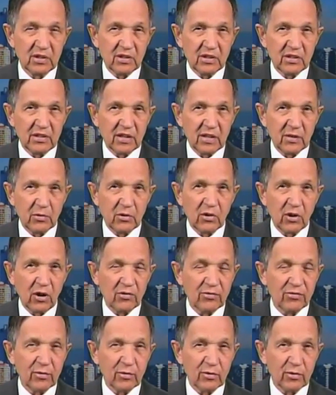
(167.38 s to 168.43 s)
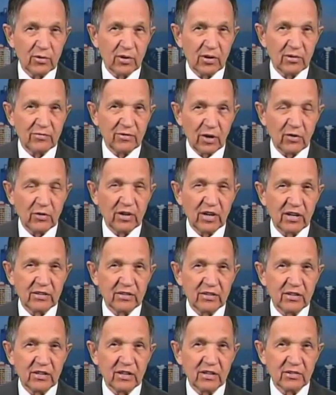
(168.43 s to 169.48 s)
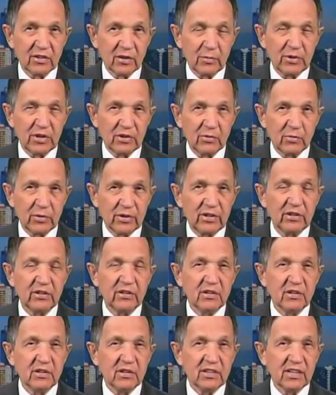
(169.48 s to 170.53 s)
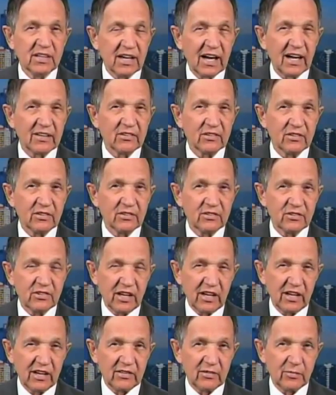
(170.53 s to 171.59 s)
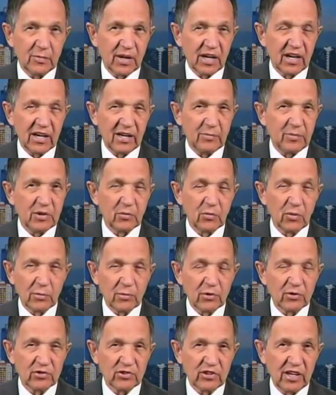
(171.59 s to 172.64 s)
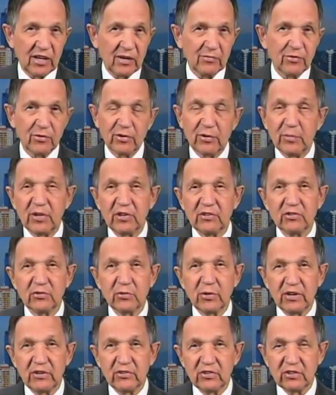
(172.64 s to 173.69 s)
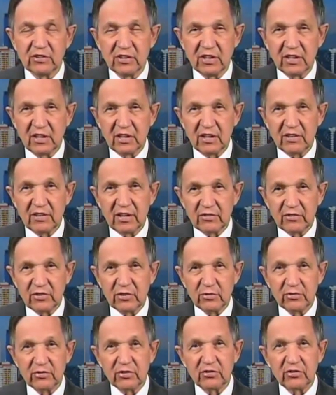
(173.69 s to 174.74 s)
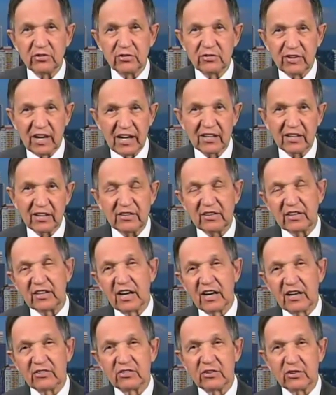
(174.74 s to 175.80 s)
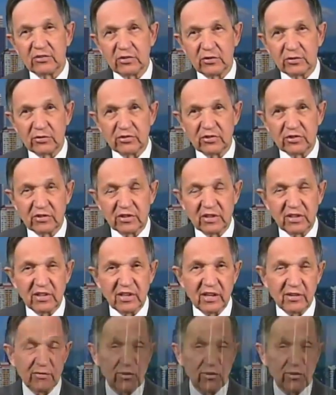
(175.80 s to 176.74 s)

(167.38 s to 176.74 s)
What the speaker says: that will call for a vote on Libya. We cannot stand by, be a rubber stamp for an administration that chooses to violate the Constitution and,